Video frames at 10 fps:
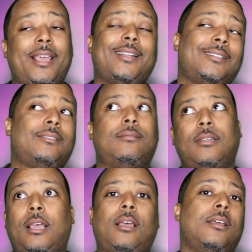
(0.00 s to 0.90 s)
And
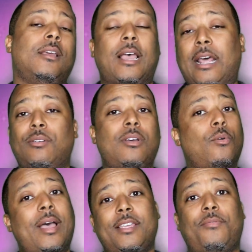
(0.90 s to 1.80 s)
I don't
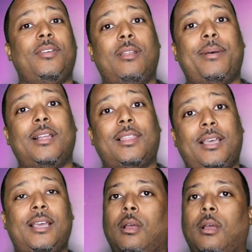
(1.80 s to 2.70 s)
know how you feel about
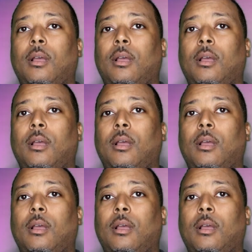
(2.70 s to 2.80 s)
that.